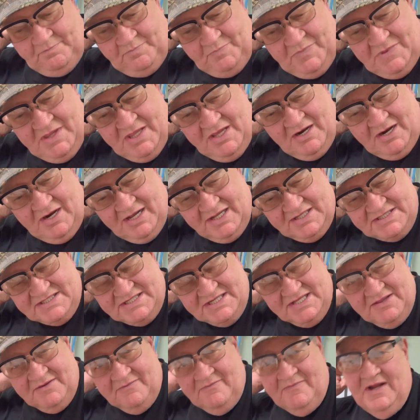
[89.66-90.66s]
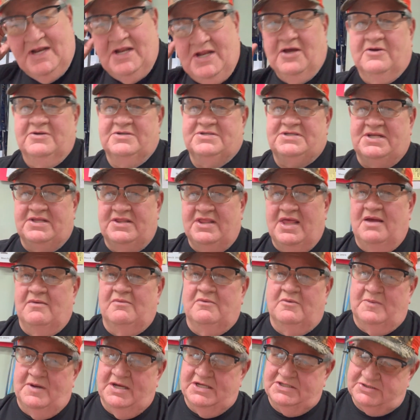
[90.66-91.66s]
you know, I send the videos to them
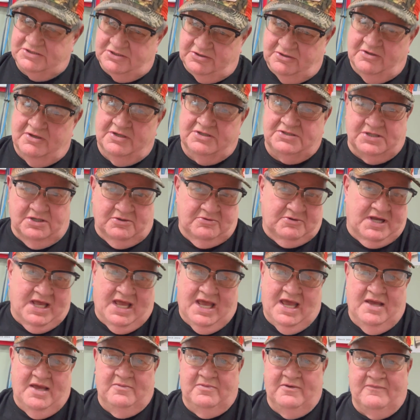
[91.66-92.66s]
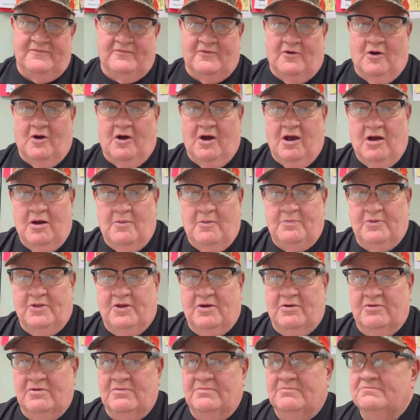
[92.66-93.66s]
and make sure it's okay before I
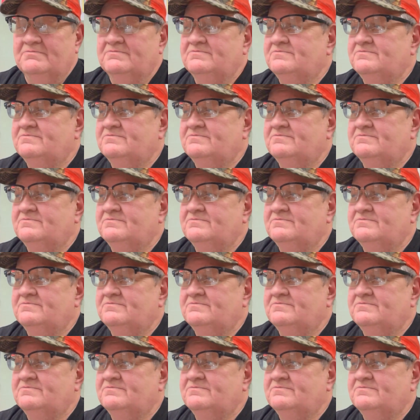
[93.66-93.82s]
upload them.